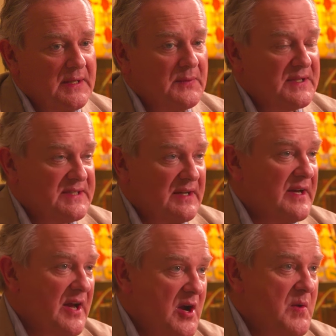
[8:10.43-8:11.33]
were stuck
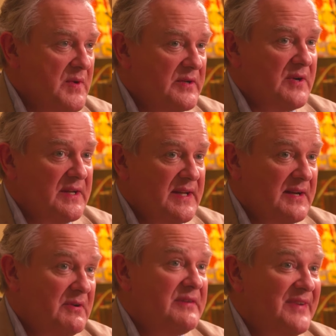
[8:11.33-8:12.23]
at home and, and
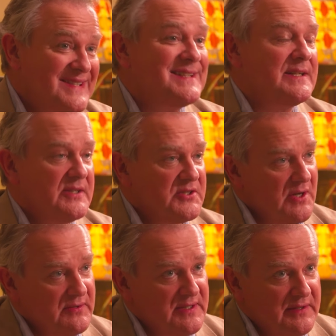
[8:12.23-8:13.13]
they revisited a
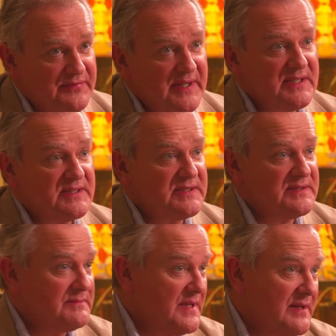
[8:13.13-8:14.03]
show that had
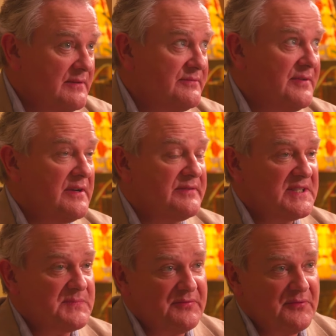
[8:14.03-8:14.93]
finished, you know, five
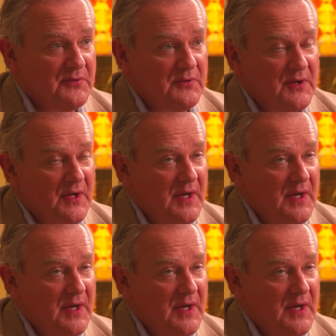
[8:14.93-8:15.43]
years before.